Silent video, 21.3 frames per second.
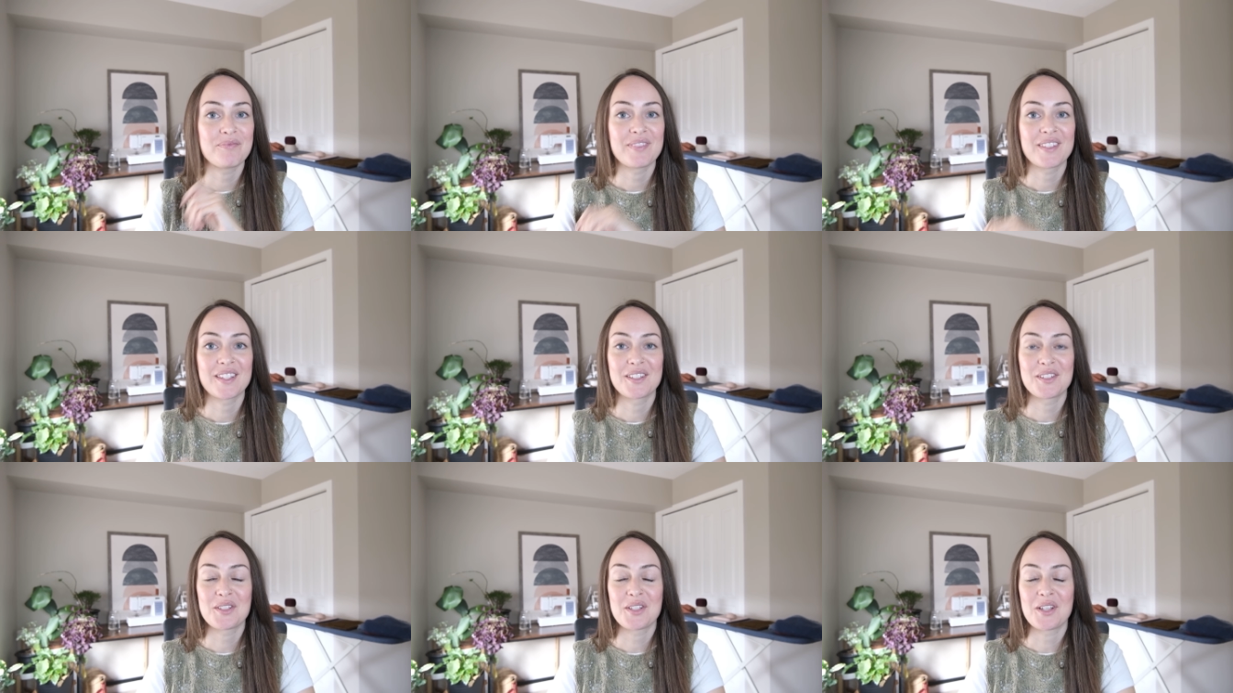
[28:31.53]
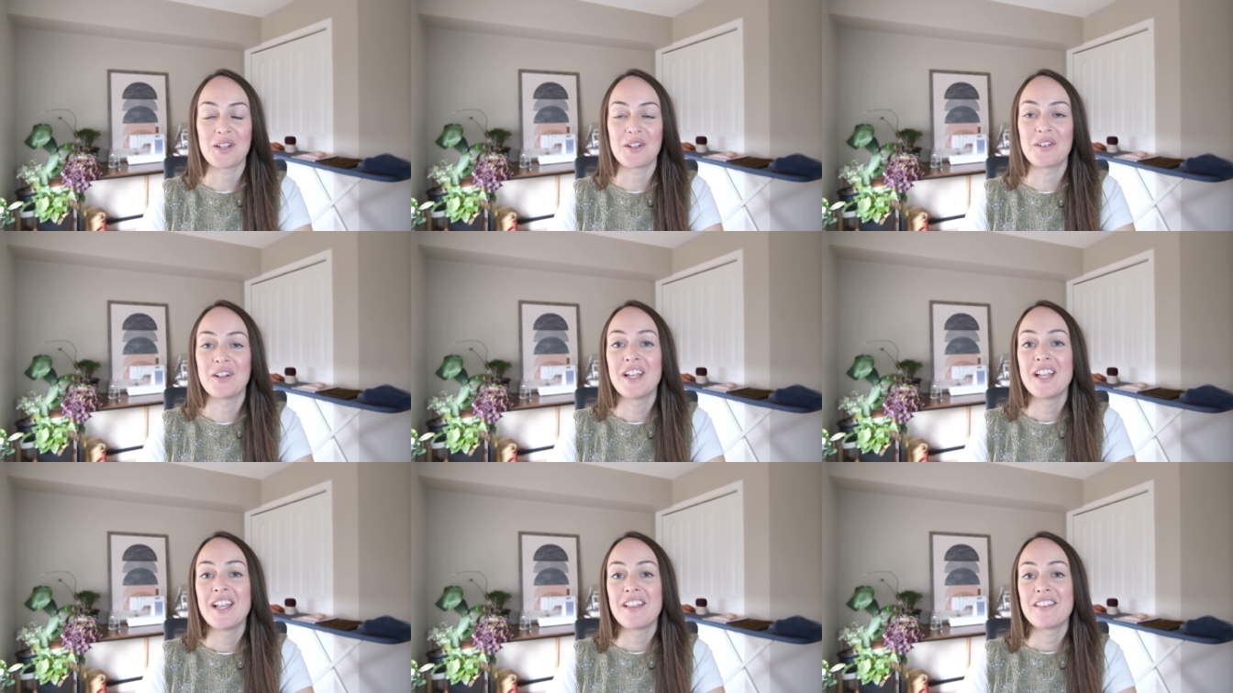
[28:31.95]
So
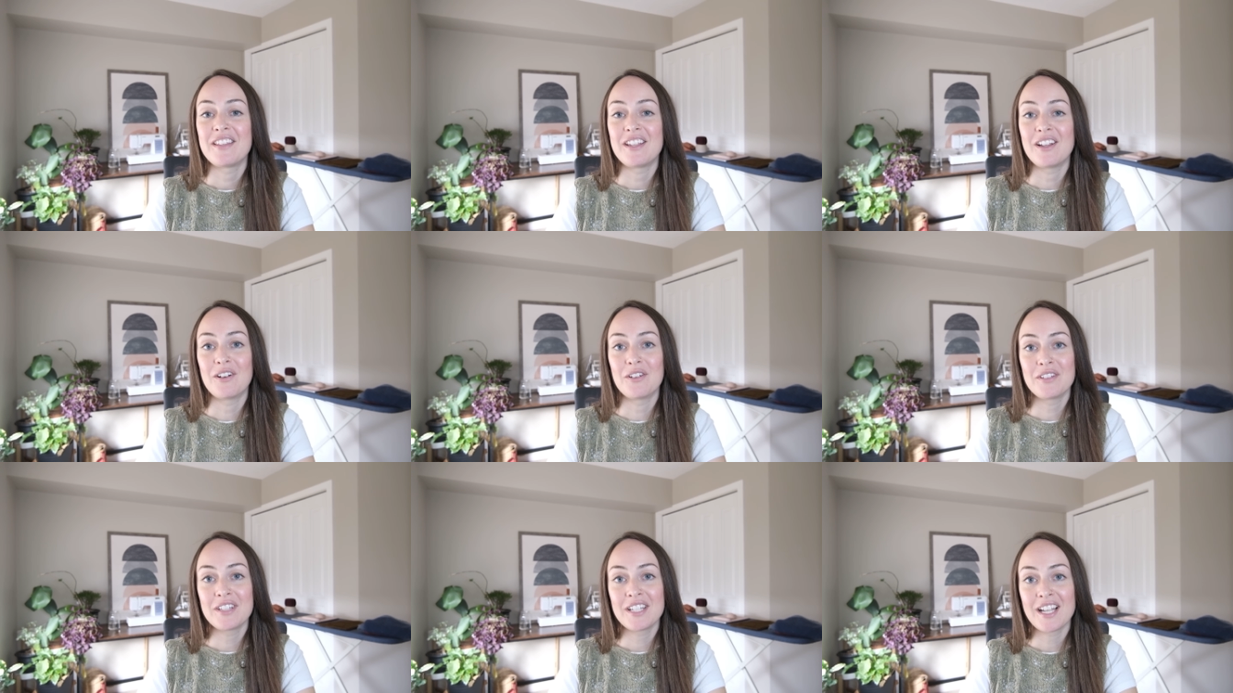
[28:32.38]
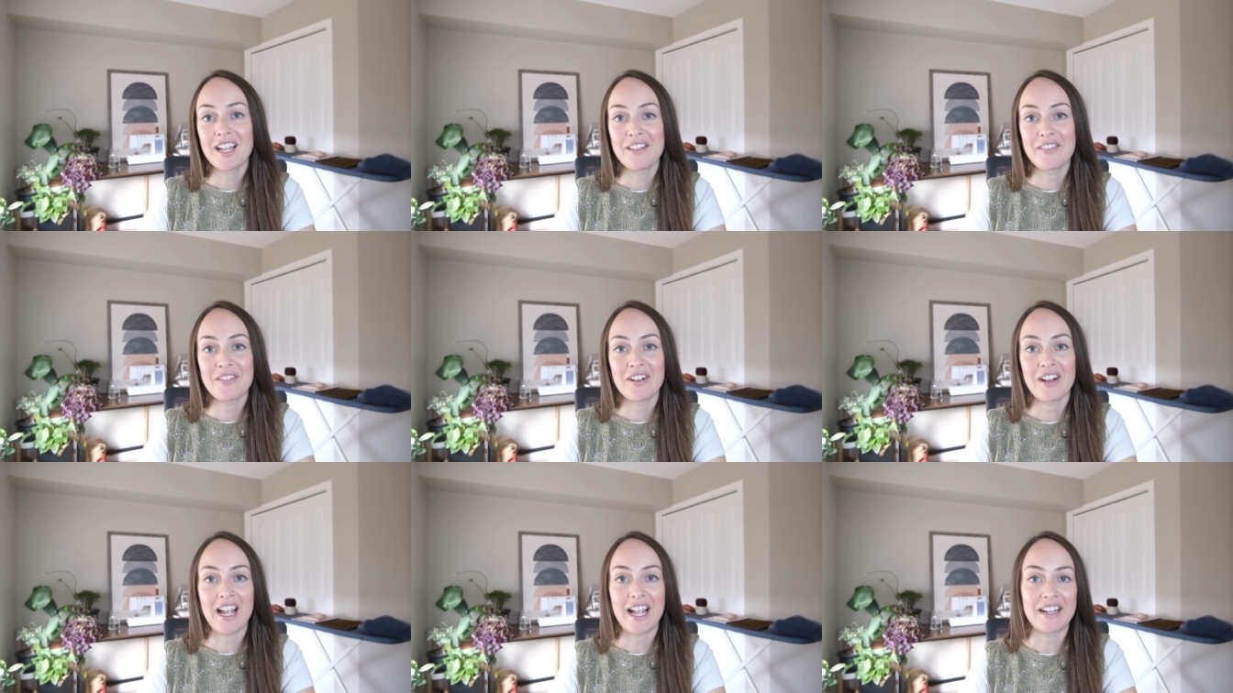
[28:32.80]
the only other
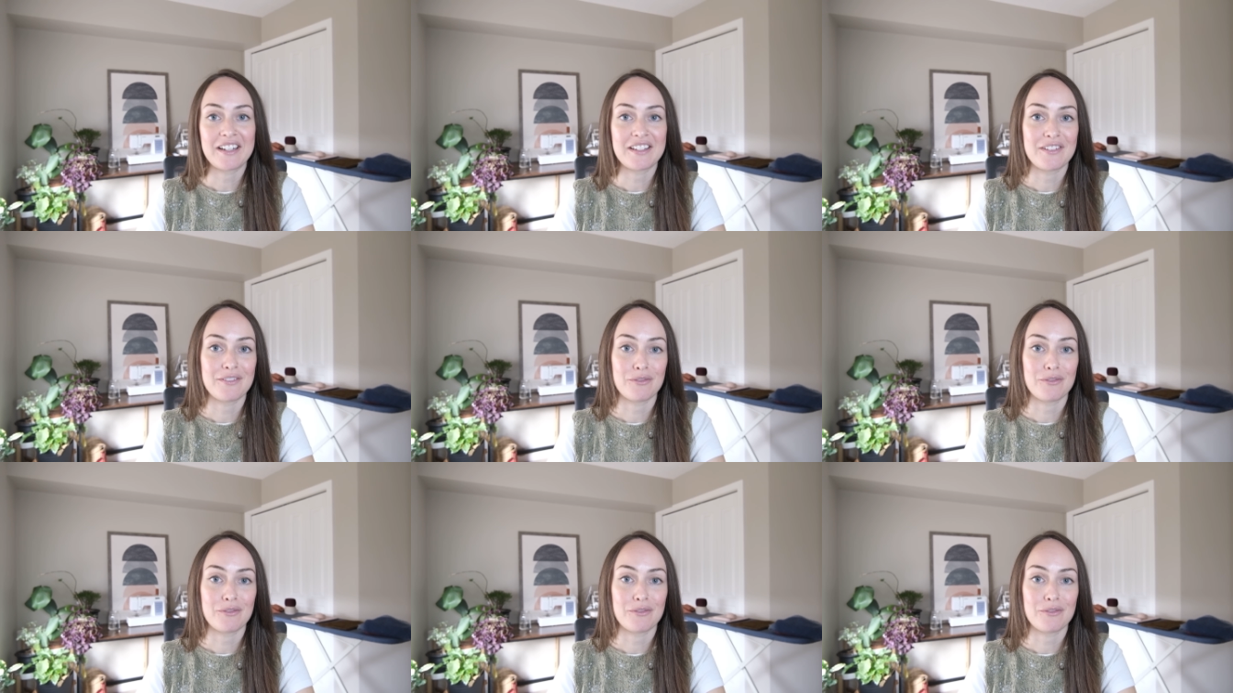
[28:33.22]
active